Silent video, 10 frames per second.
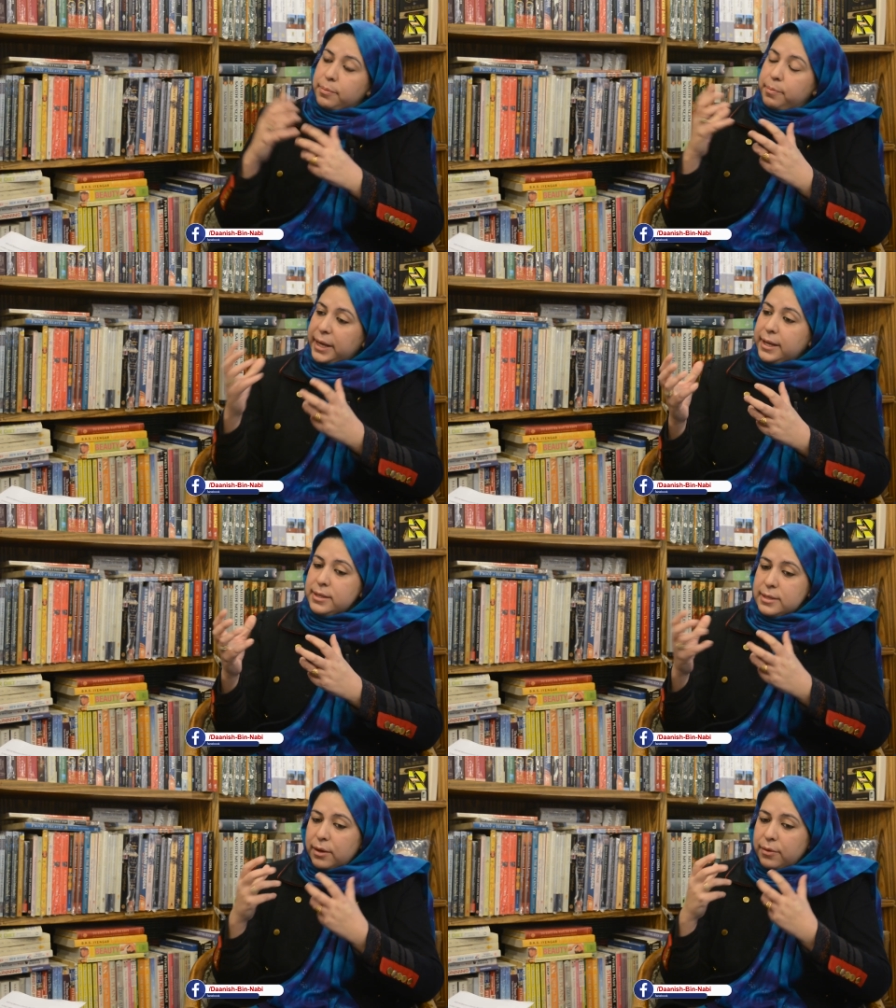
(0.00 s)

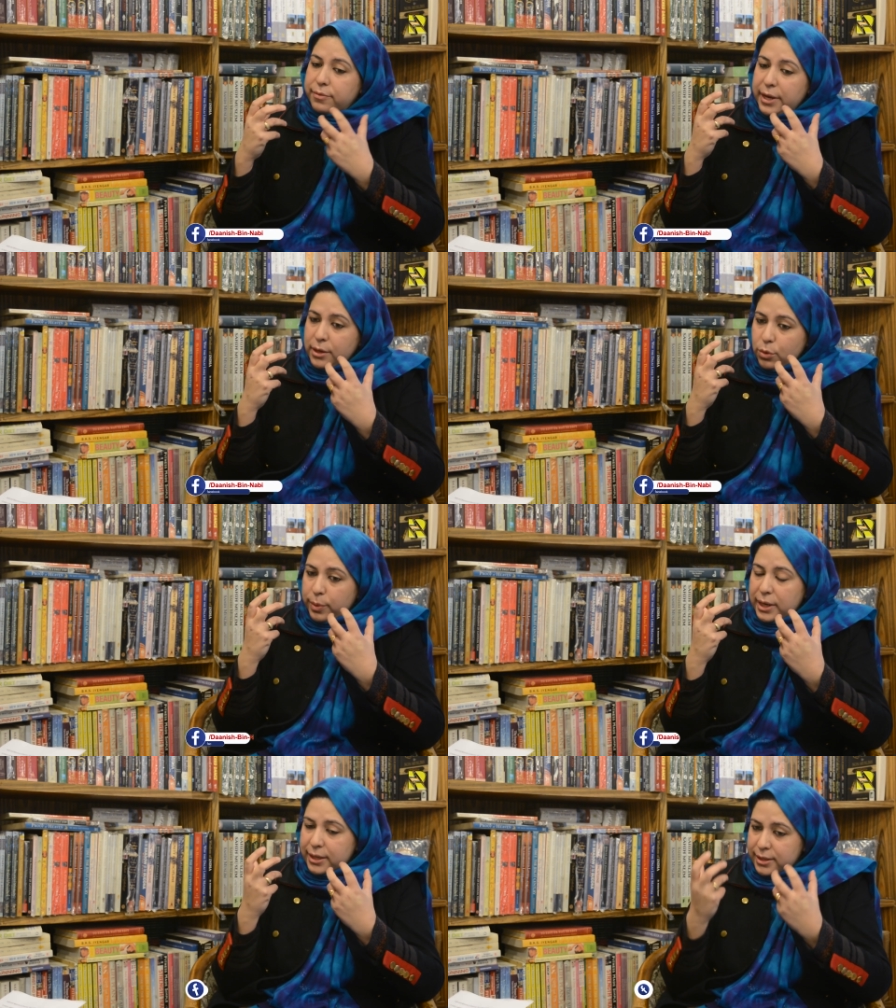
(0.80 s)
because when you
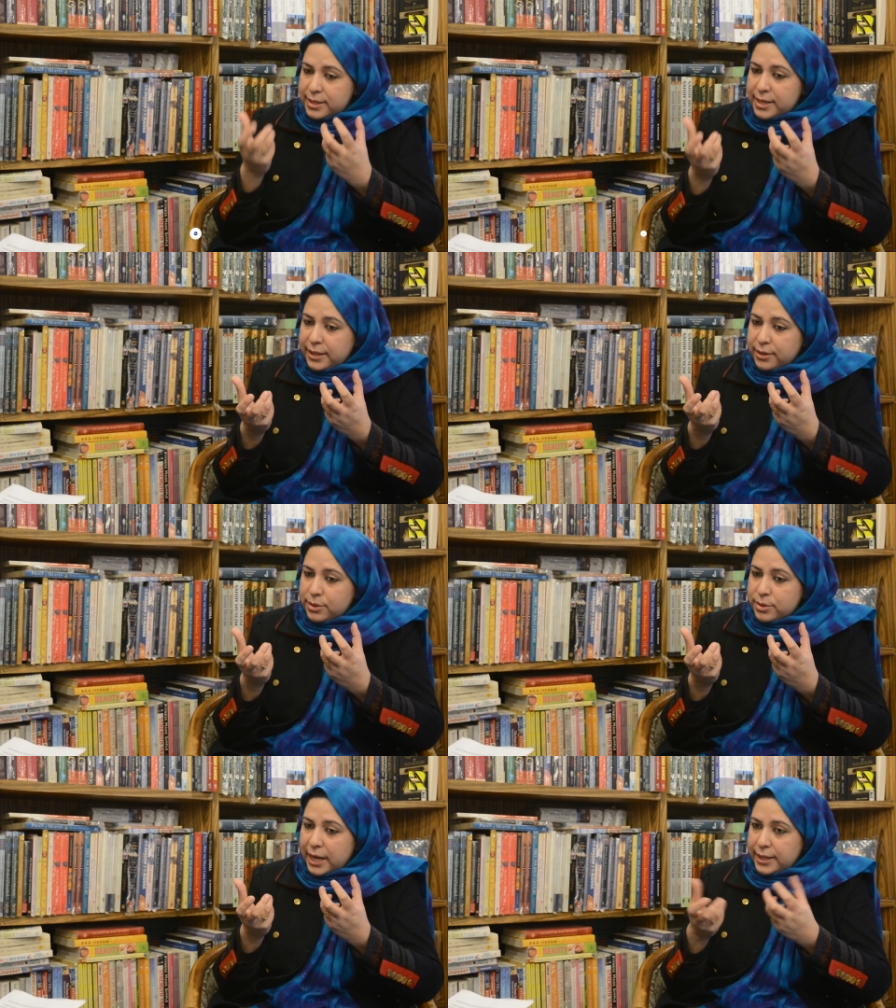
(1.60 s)
will understand the
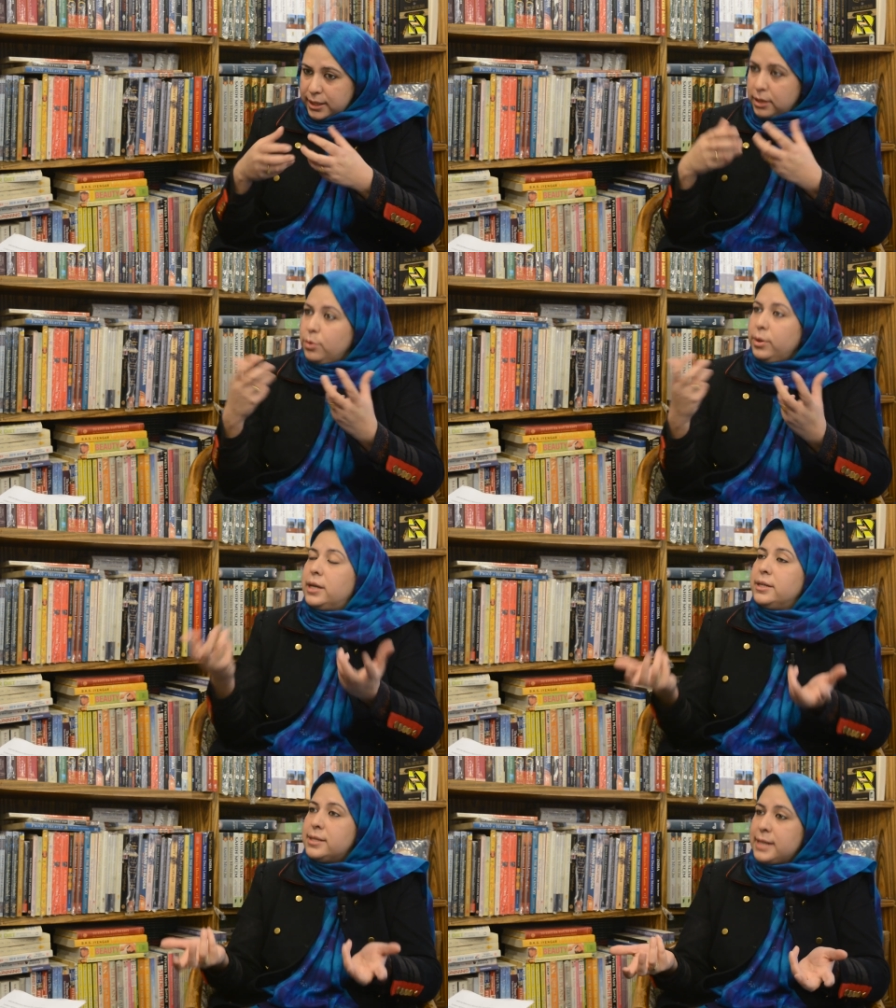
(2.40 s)
society you will
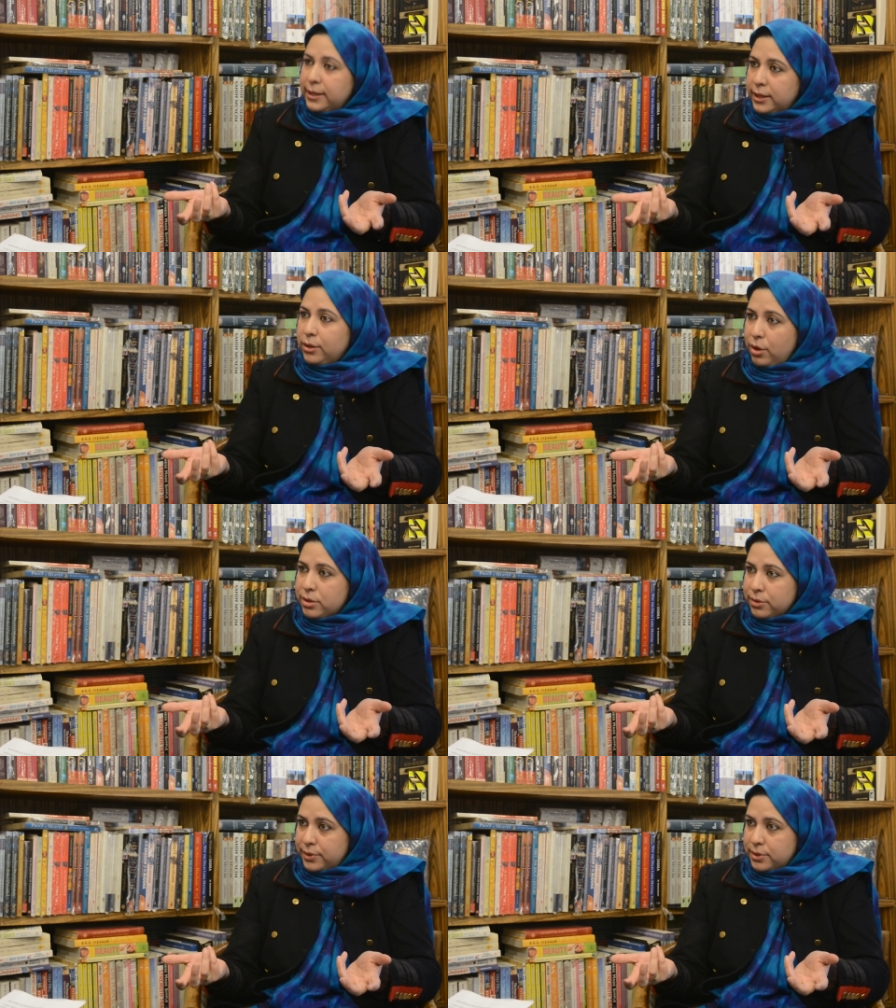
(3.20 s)
understand the
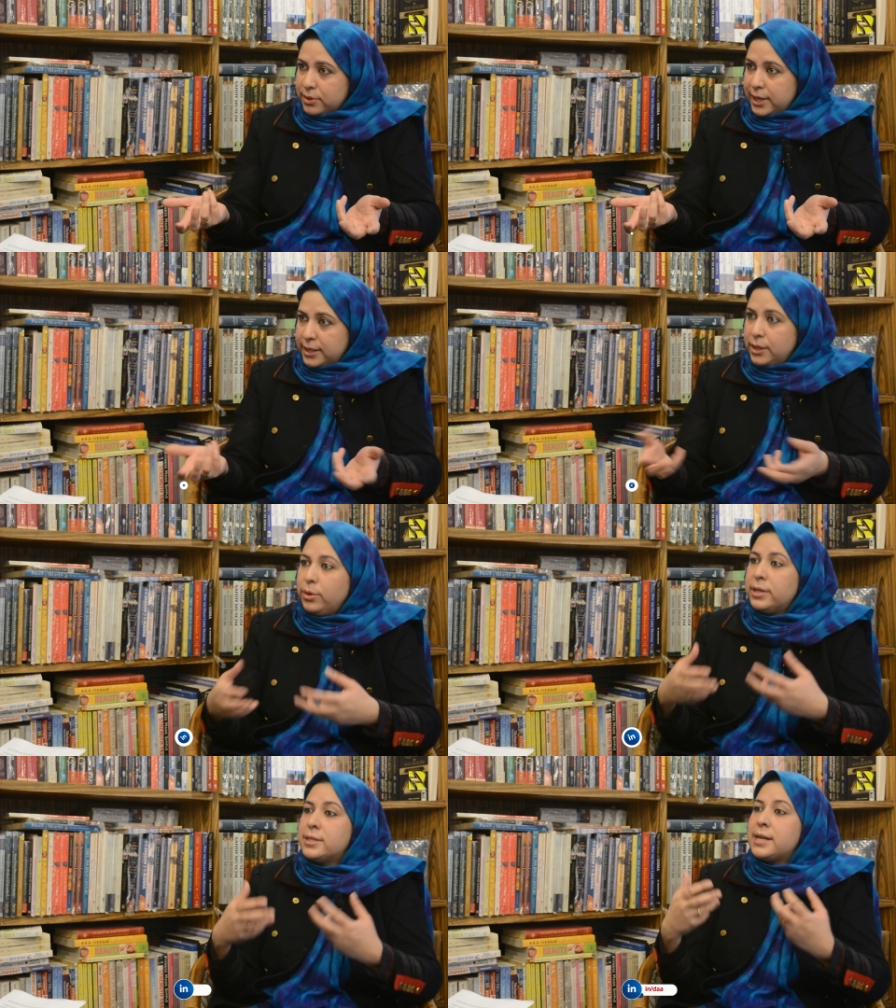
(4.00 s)
ethos of the society you
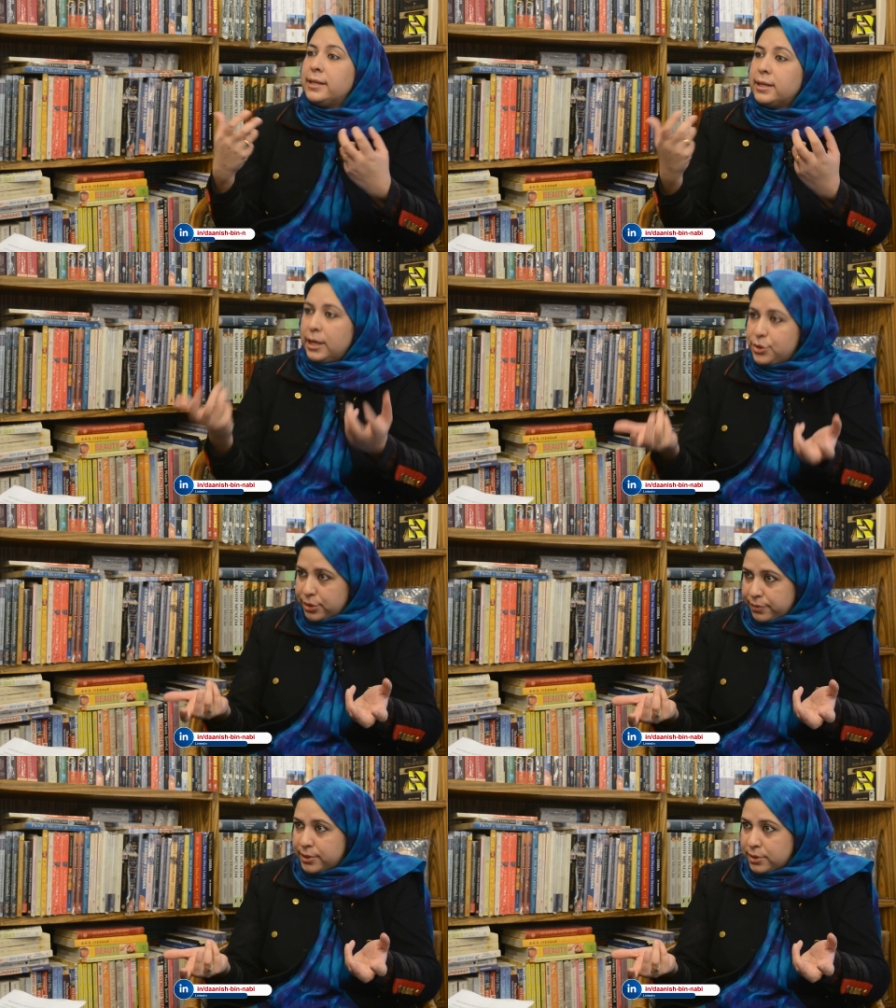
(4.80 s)
will understand the
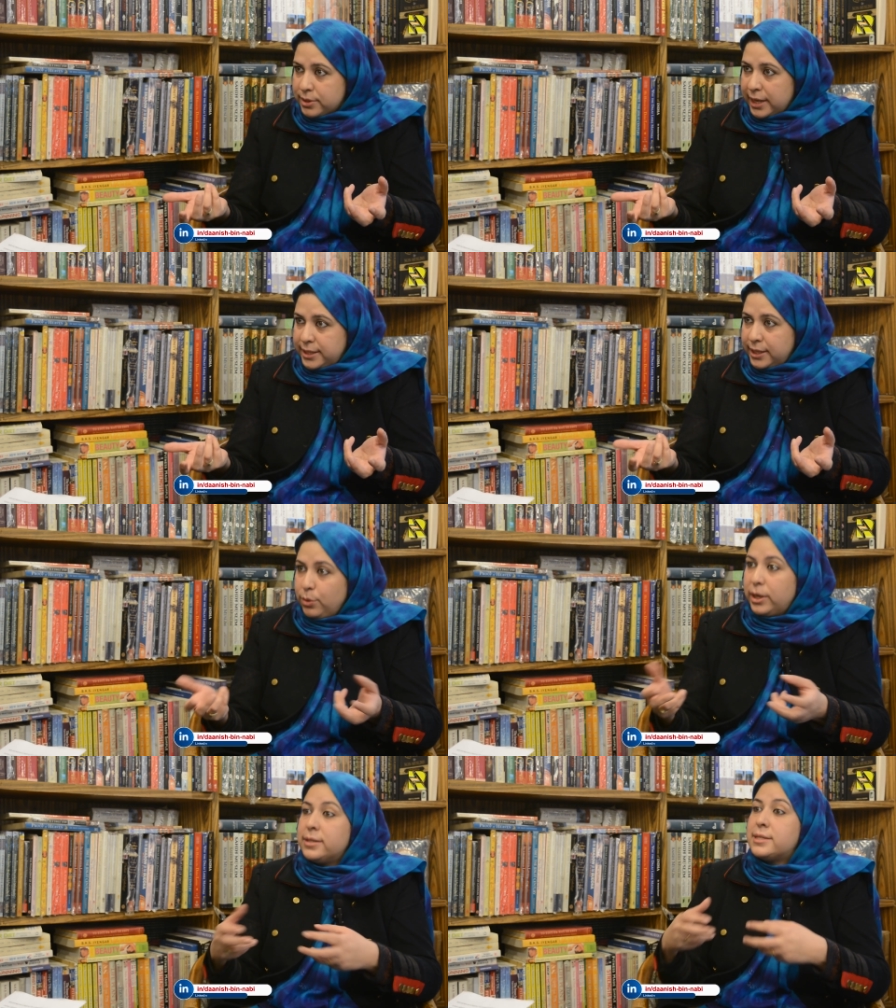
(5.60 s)
culture of the society
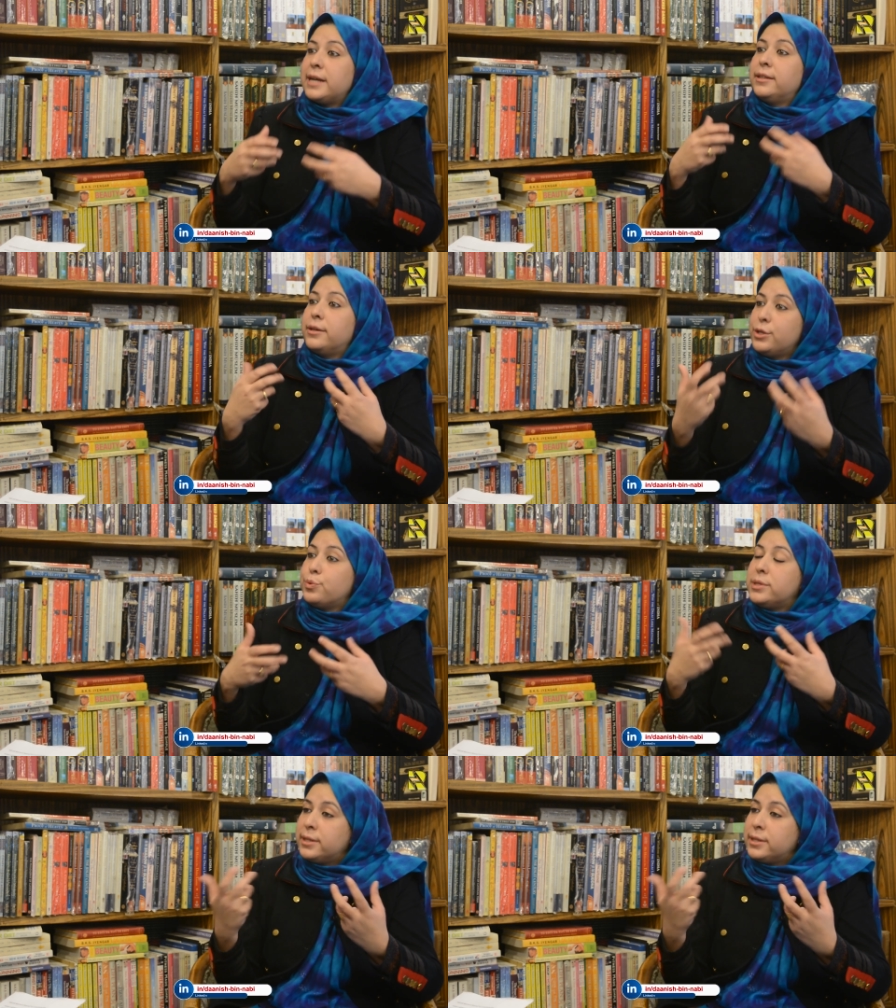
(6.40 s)
you will understand the rituals